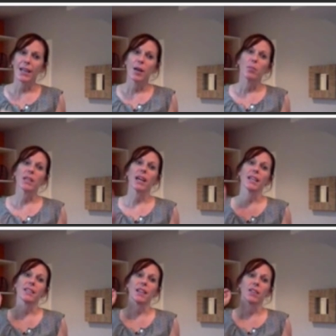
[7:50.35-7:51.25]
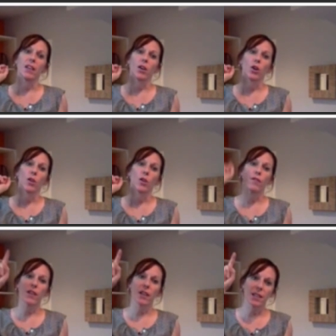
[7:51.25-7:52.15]
because they're
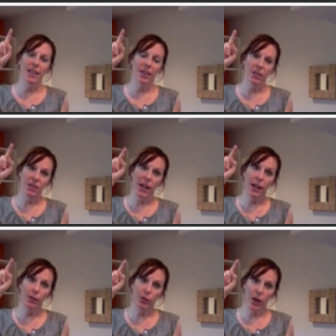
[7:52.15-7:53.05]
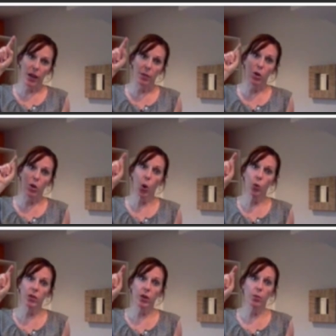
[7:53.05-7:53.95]
fixing at the diaphragm and
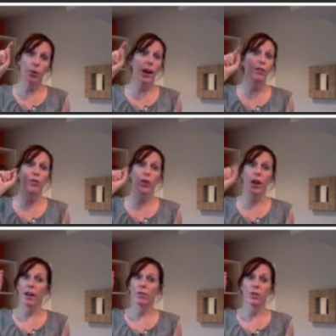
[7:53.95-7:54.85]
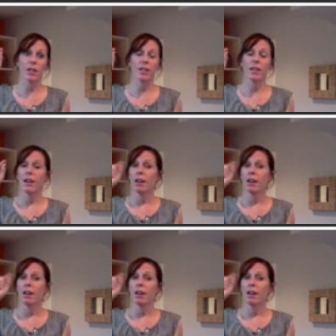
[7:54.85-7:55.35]
holding their breath for every